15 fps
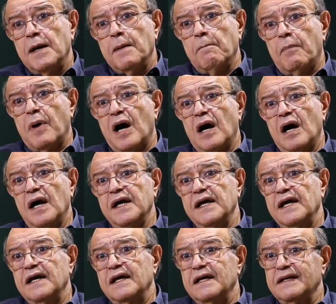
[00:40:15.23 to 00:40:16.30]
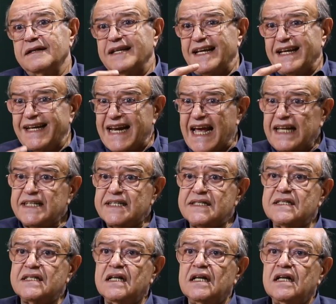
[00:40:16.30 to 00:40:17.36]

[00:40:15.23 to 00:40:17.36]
by the next